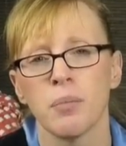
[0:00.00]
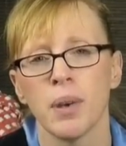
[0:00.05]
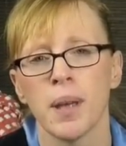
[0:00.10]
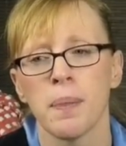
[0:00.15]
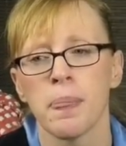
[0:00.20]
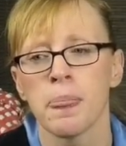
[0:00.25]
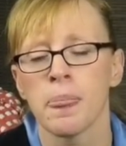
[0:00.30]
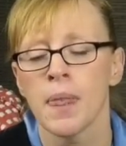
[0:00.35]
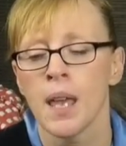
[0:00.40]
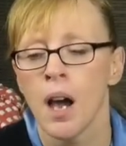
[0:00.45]
But
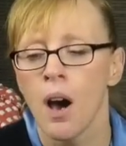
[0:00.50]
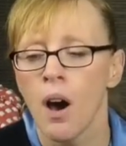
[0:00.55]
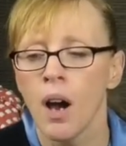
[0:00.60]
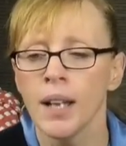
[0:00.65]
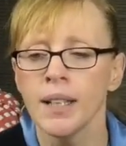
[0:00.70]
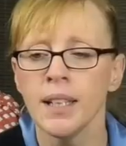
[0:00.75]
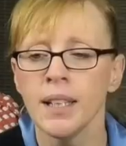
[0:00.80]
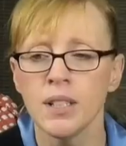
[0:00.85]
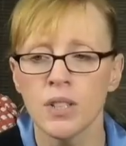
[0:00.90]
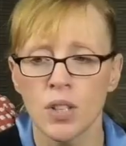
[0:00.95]
I
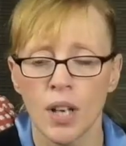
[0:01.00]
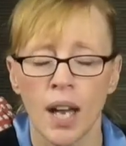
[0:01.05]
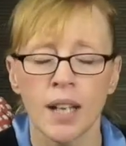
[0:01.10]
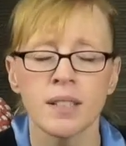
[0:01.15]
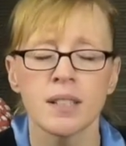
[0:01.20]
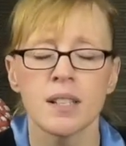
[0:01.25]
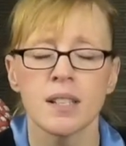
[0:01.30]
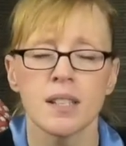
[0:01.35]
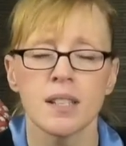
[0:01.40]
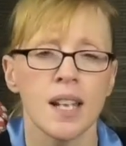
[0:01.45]
need to
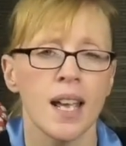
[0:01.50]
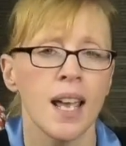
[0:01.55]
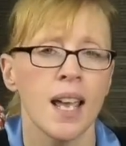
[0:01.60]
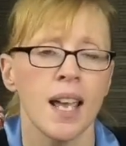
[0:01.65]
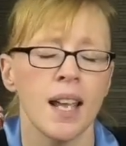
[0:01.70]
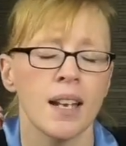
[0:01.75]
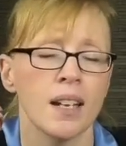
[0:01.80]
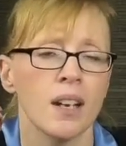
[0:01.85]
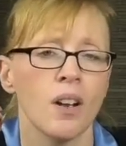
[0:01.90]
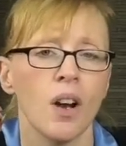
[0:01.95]

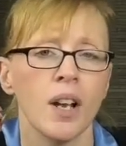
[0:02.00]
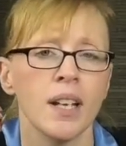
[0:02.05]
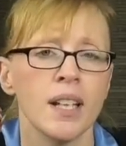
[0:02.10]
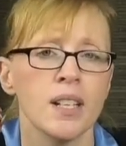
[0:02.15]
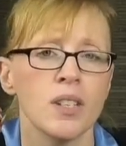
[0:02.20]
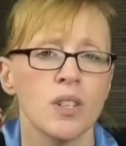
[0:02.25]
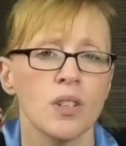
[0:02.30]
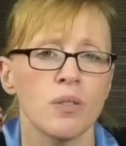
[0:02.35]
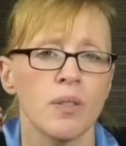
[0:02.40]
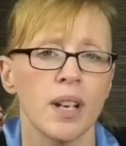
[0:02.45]
understand and I
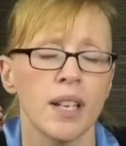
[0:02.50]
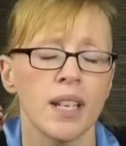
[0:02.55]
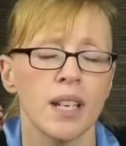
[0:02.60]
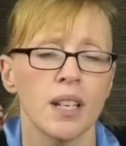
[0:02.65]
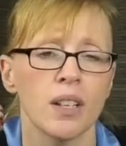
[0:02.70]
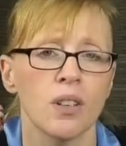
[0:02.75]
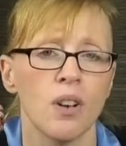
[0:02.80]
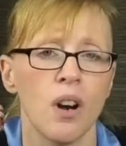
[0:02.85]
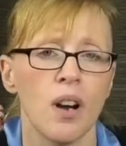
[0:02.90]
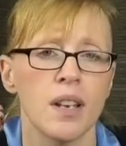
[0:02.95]
need to
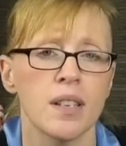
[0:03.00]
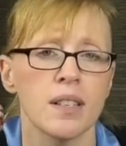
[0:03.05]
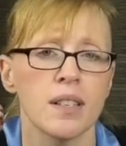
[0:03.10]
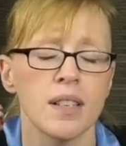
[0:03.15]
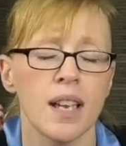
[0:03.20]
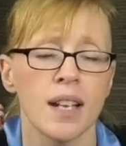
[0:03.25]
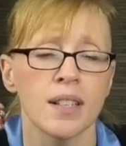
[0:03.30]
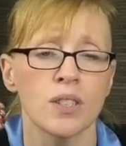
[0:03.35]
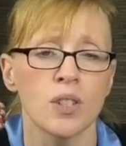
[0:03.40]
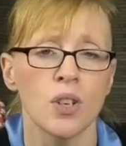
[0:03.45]
recognise
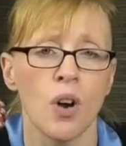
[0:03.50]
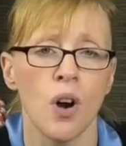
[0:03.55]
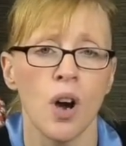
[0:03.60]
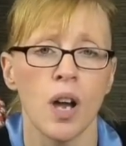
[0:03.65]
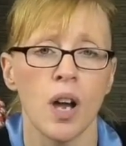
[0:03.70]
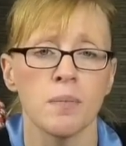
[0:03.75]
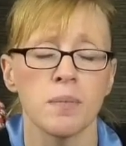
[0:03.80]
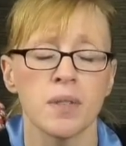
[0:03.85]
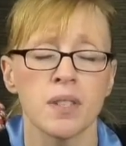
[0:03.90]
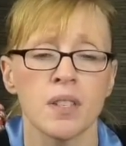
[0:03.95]
at
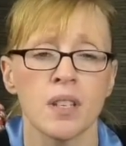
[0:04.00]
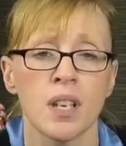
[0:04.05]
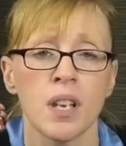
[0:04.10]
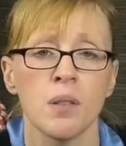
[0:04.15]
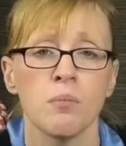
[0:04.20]
times